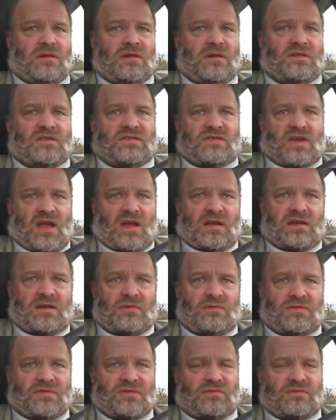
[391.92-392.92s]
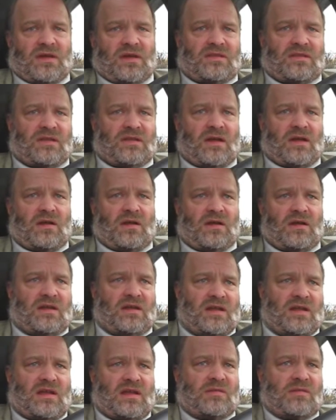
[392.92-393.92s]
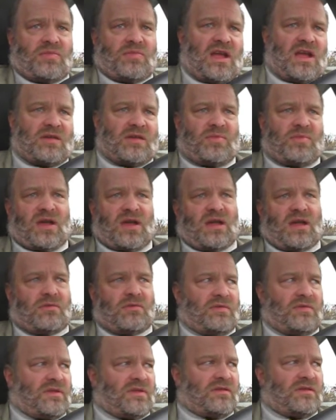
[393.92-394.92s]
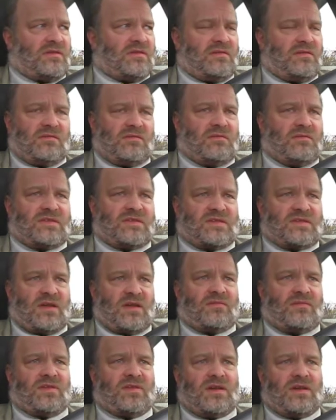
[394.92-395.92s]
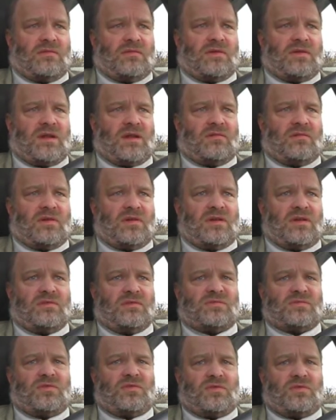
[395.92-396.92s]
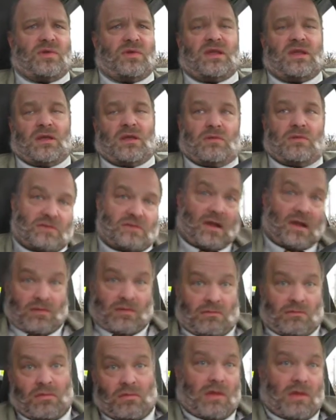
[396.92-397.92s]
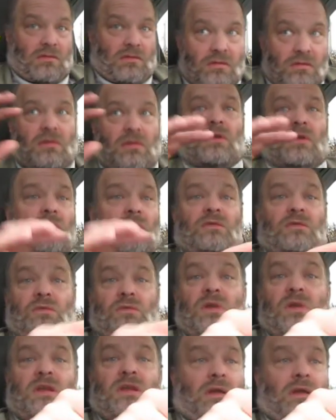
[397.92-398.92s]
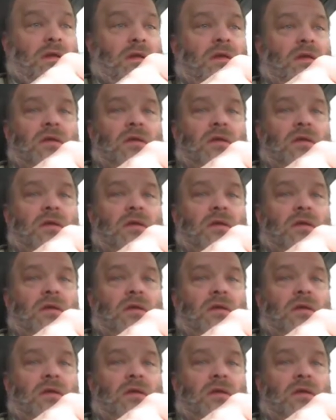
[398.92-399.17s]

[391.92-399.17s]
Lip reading: his jacket was right there, and he had a backpack with stuff in it, whatever, and he was tweaking. He was like, you know, tweaking.